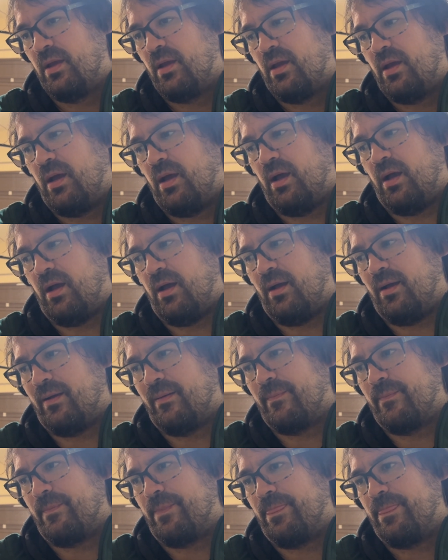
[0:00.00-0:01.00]

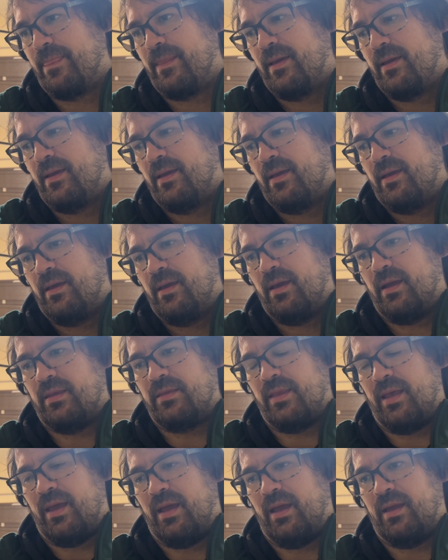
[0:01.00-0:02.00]
and
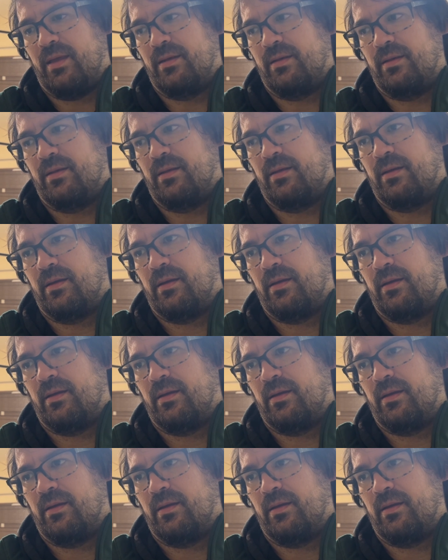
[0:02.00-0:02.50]
then,